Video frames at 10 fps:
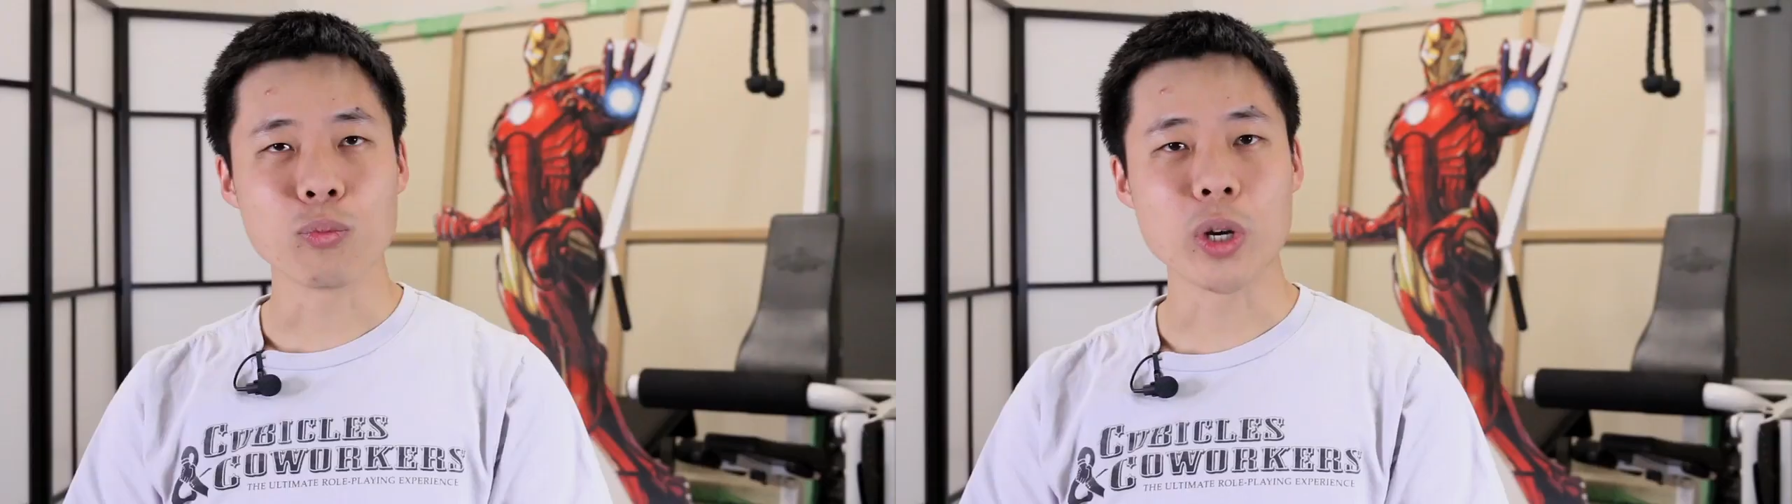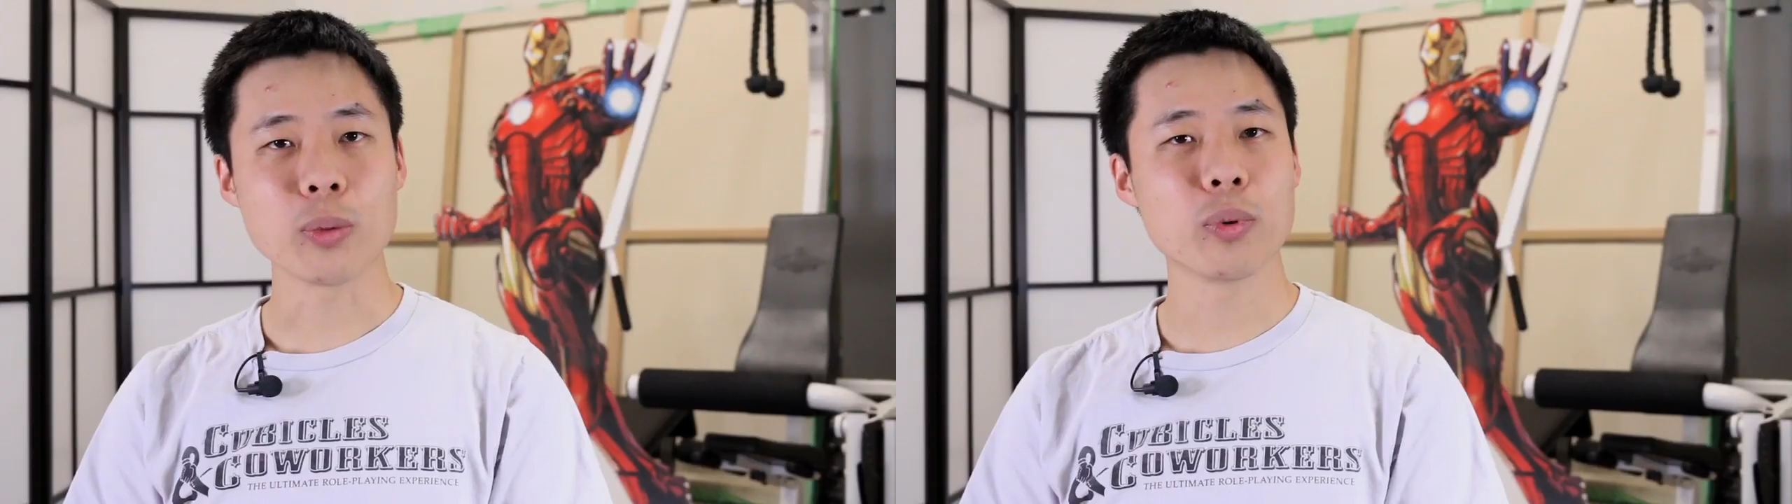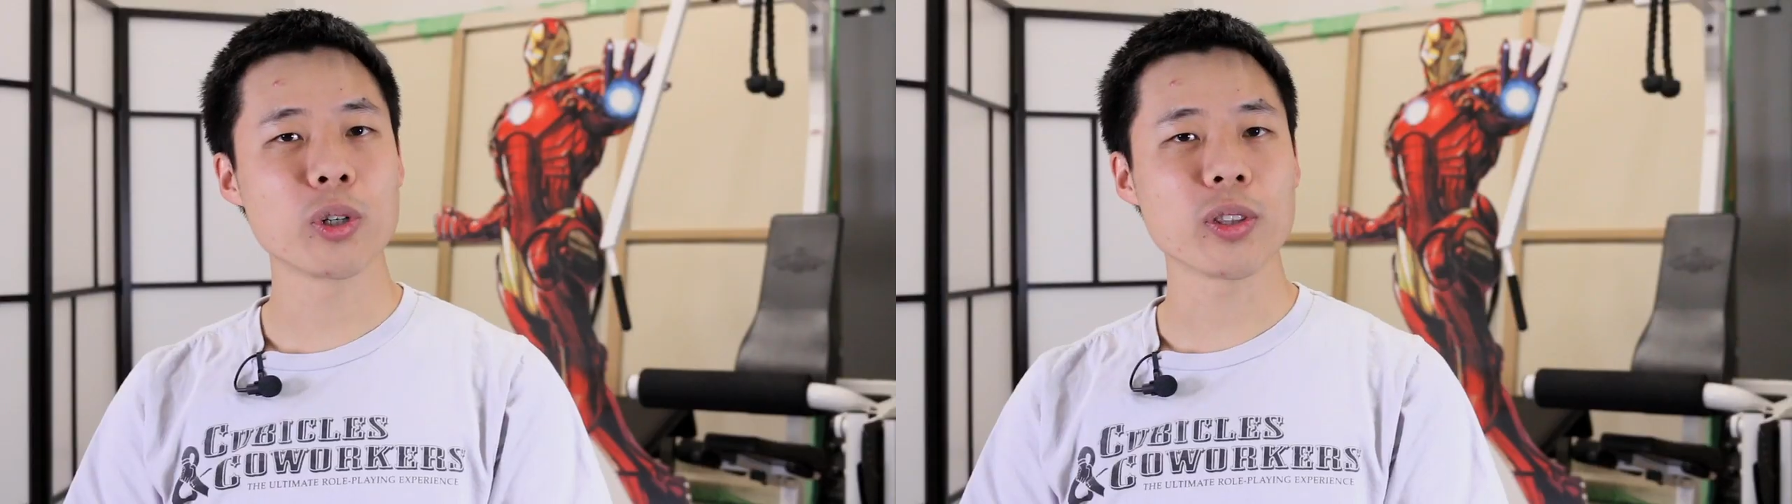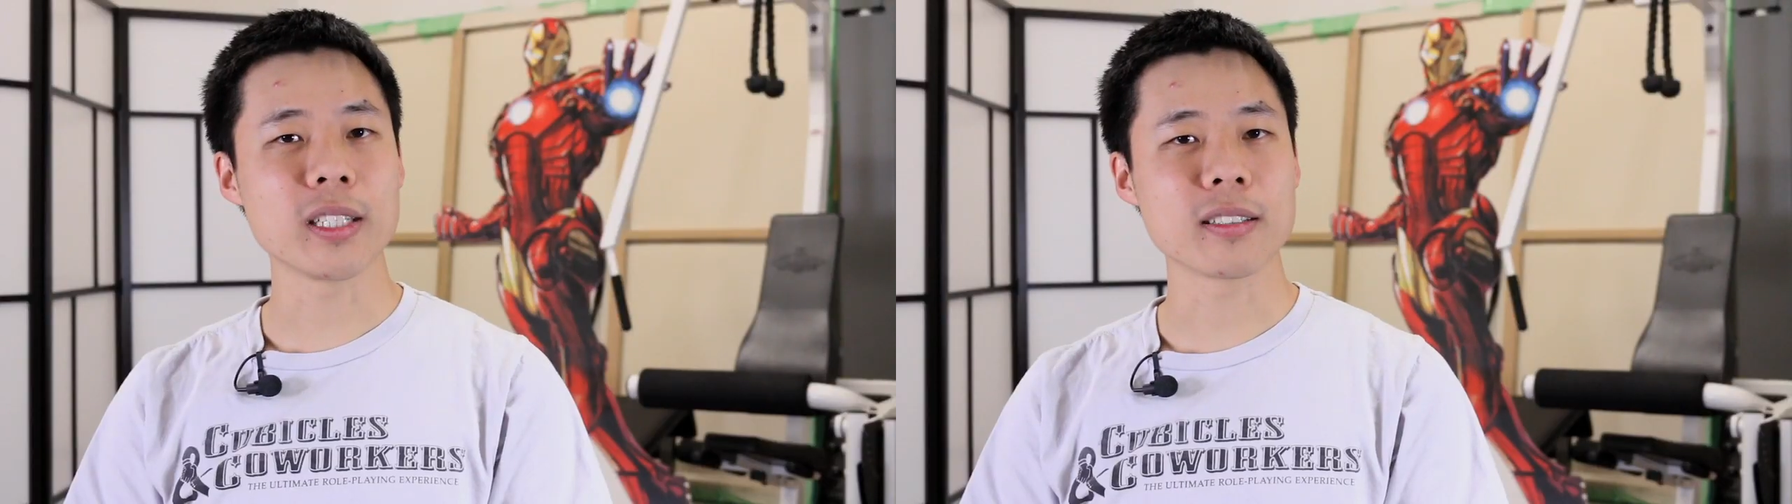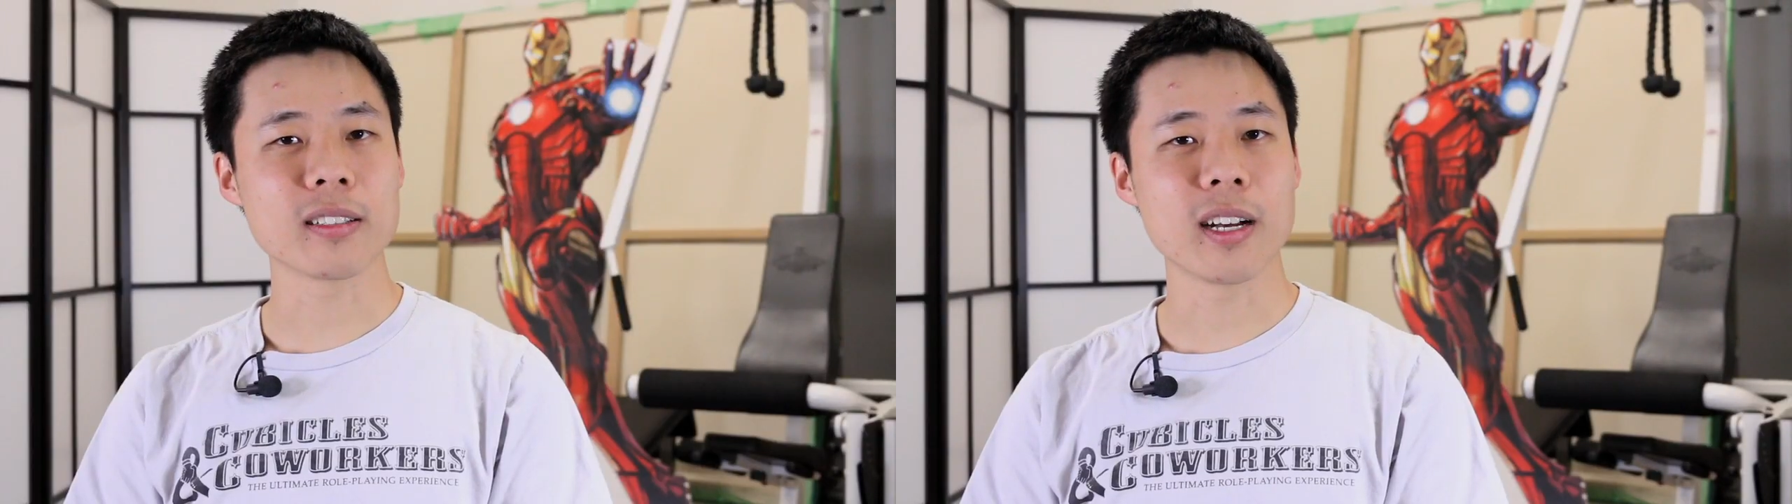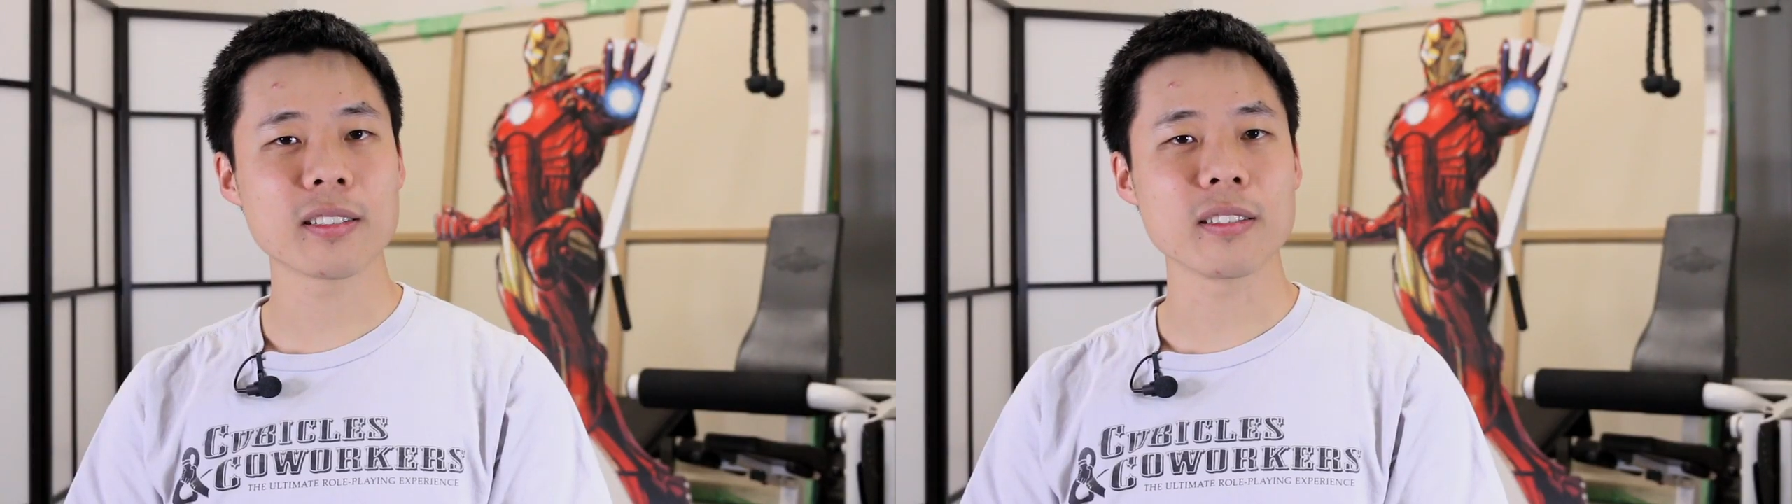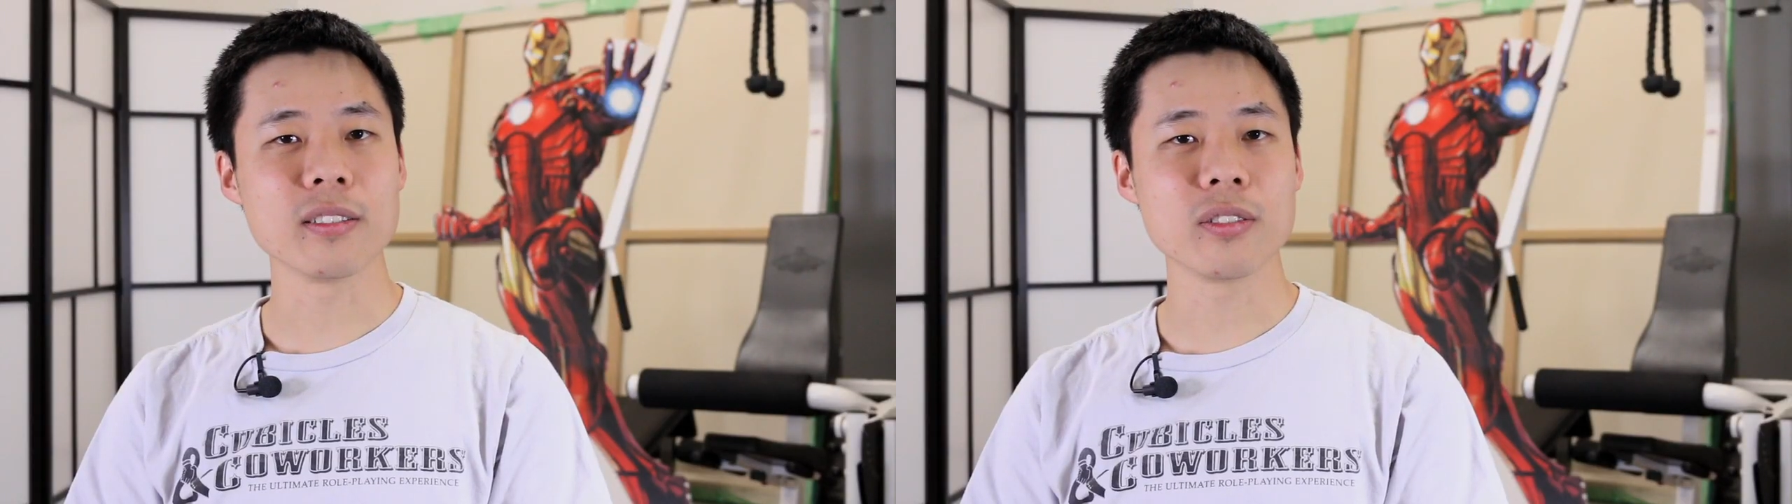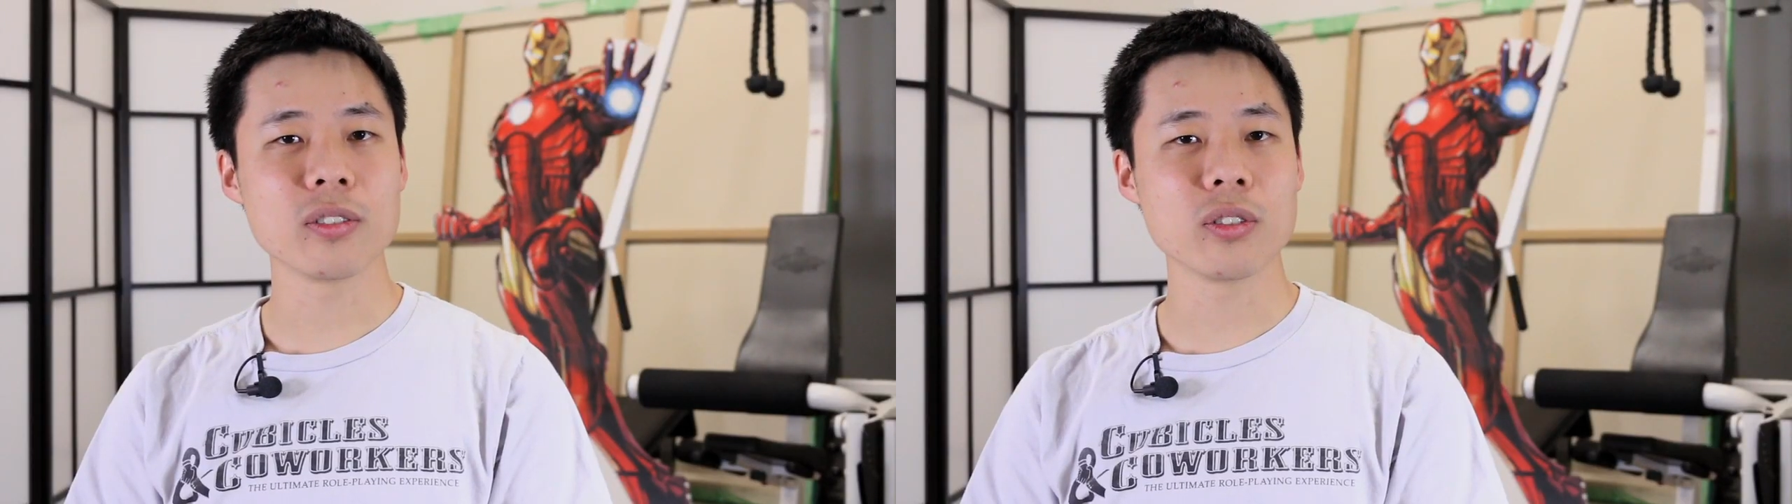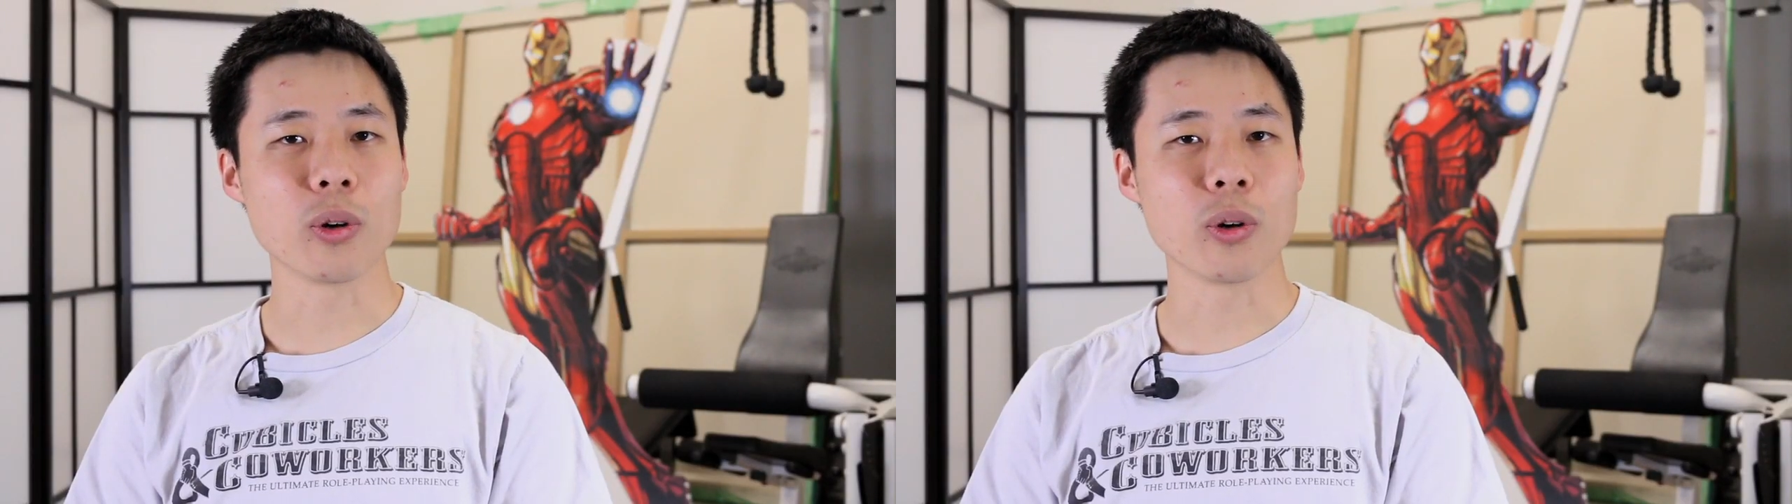When you put on these glasses,